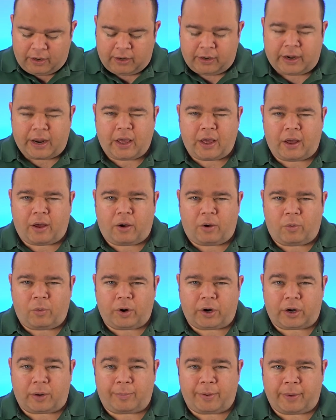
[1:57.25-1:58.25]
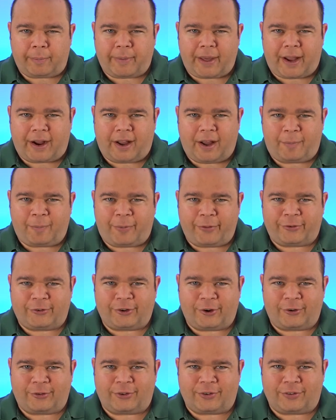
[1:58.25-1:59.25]
Now we're going to pick back up with
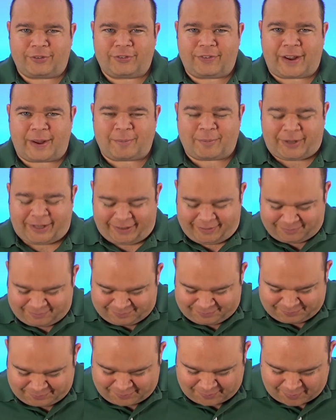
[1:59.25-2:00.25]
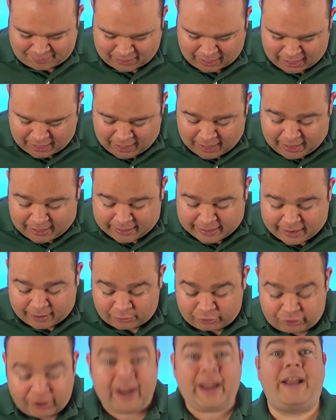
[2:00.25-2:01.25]
Joseph's family. Now
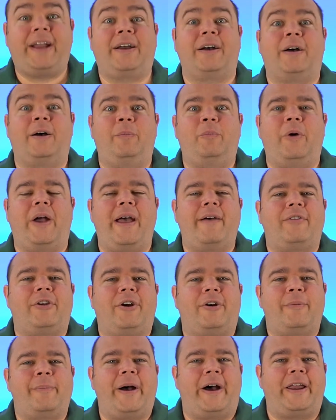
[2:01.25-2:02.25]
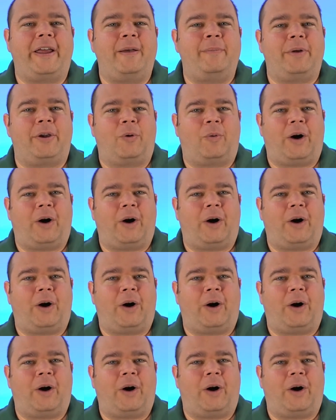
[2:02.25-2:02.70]
Jacob, we haven't heard about him in a